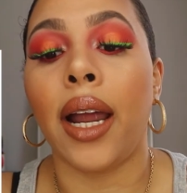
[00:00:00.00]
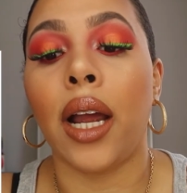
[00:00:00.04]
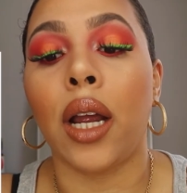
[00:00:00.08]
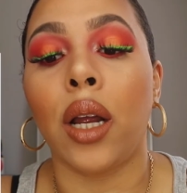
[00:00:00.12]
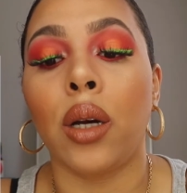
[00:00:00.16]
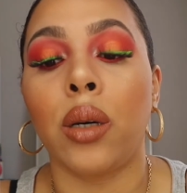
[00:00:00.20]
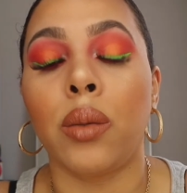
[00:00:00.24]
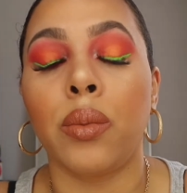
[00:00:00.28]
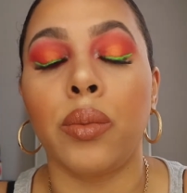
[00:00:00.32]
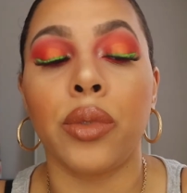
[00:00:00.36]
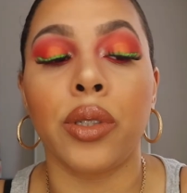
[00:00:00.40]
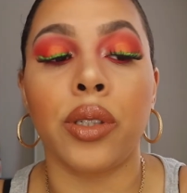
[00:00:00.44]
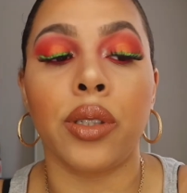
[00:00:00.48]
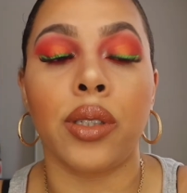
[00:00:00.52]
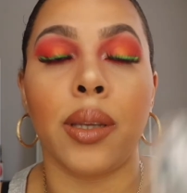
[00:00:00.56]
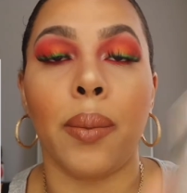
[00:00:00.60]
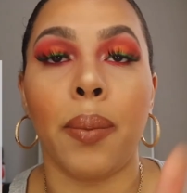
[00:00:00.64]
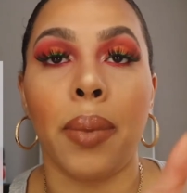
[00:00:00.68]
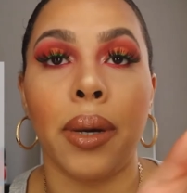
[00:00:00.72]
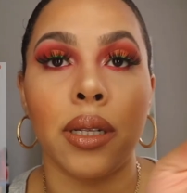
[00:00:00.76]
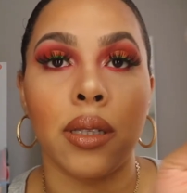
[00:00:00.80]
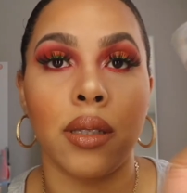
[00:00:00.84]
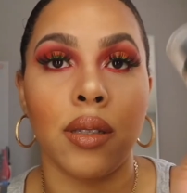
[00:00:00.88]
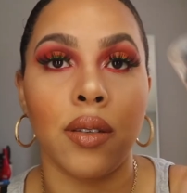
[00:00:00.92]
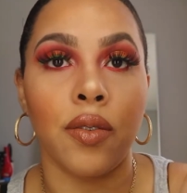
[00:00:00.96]
I'm almost
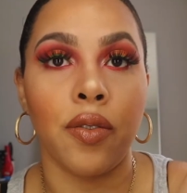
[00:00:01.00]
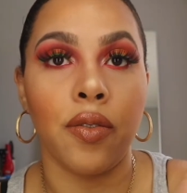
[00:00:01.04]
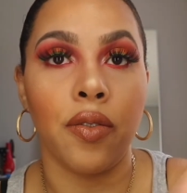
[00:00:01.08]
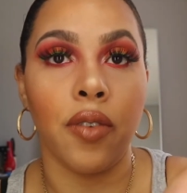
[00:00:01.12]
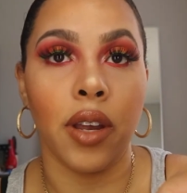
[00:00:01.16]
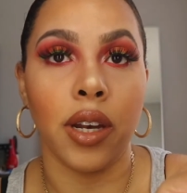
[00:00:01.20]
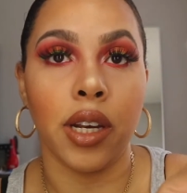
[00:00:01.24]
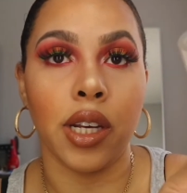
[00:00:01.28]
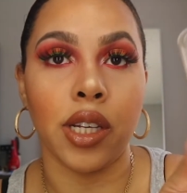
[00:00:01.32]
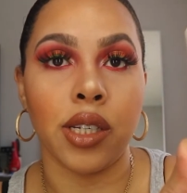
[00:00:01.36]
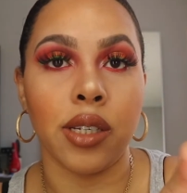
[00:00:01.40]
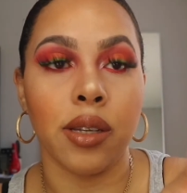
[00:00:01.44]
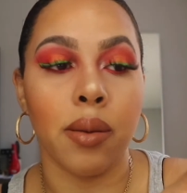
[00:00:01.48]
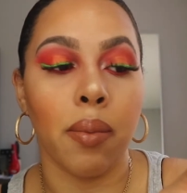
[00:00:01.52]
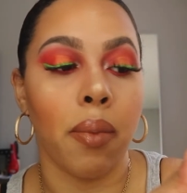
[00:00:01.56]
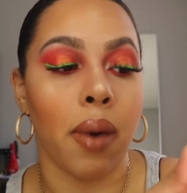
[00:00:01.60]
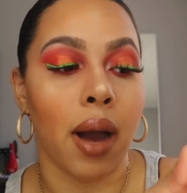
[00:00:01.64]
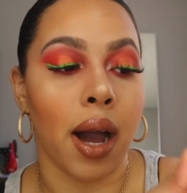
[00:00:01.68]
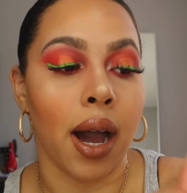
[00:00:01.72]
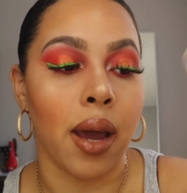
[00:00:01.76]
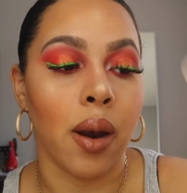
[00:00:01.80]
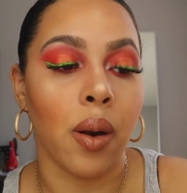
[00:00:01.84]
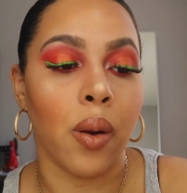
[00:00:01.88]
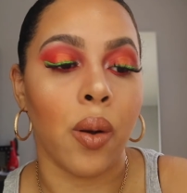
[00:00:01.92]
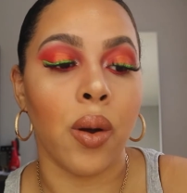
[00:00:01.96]
about to finish the
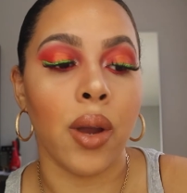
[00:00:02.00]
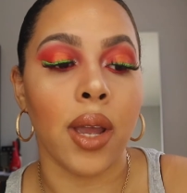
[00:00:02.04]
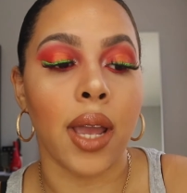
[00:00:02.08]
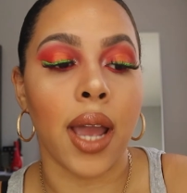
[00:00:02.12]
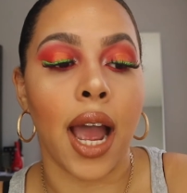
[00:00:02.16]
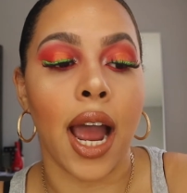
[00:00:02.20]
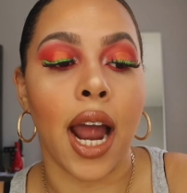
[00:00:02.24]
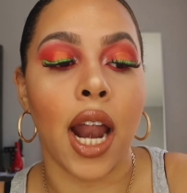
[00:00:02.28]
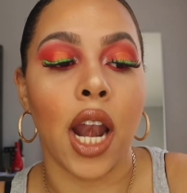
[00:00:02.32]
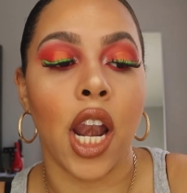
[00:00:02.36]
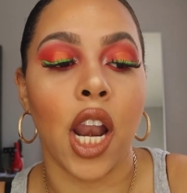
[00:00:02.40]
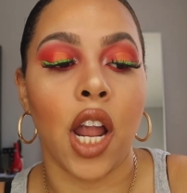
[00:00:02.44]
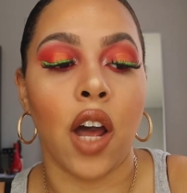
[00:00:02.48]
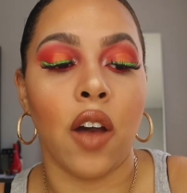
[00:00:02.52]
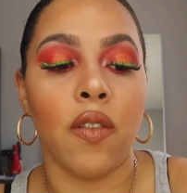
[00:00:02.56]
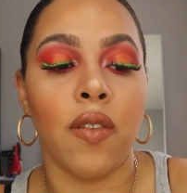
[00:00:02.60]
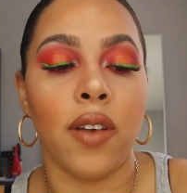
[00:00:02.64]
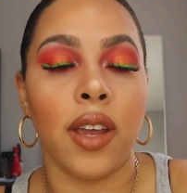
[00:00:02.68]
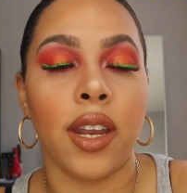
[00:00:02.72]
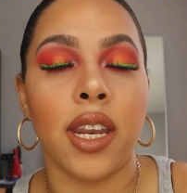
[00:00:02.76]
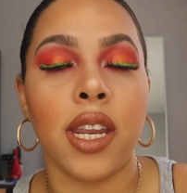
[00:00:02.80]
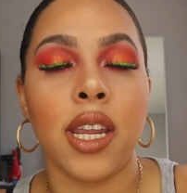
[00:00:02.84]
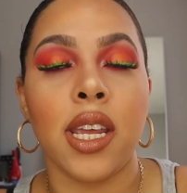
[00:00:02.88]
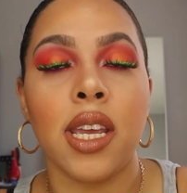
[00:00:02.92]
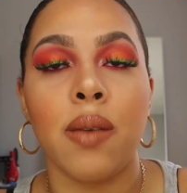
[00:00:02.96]
bottle. I love it.